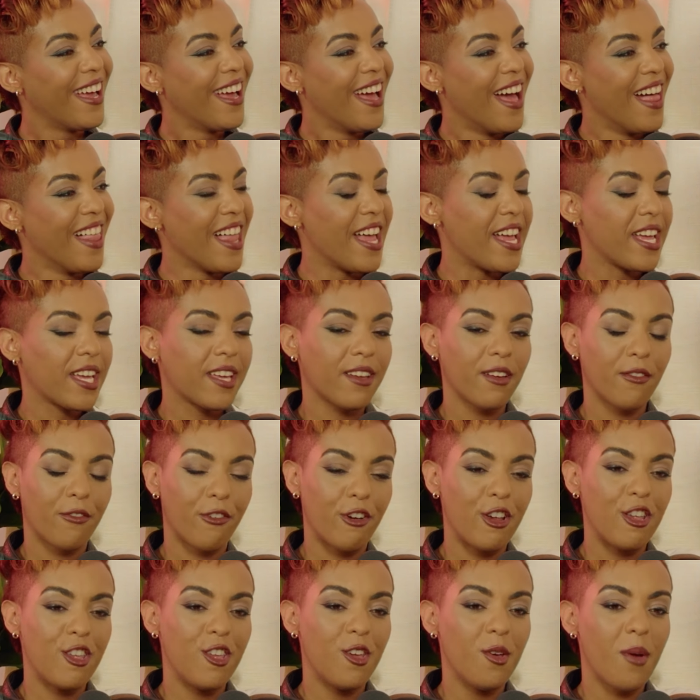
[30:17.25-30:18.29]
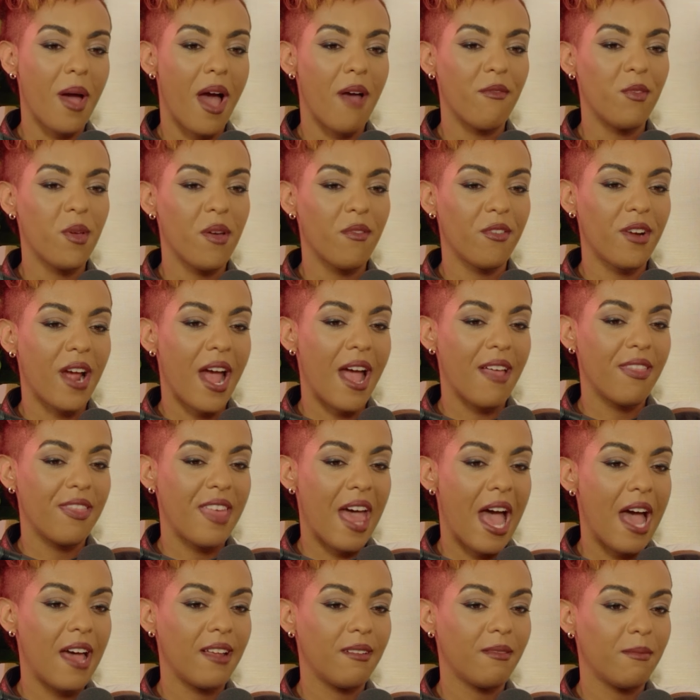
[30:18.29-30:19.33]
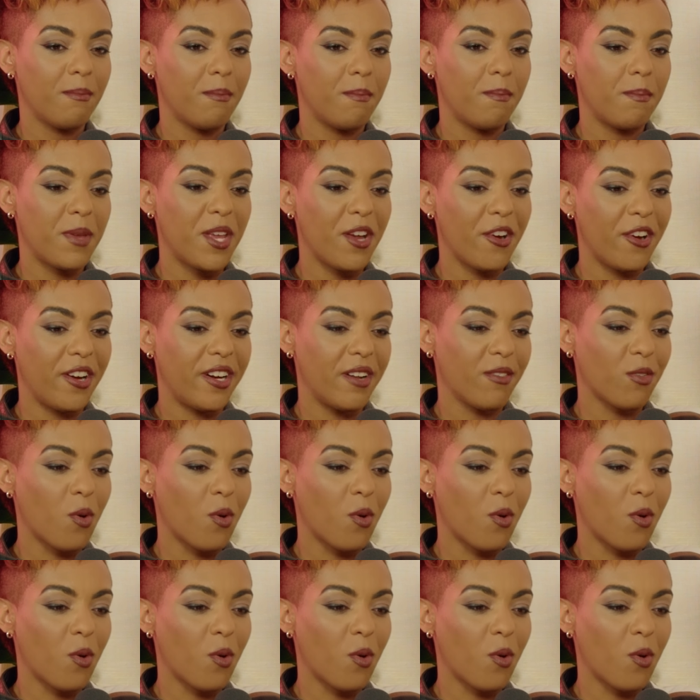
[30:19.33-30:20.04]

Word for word: like for you, have you ever had that period of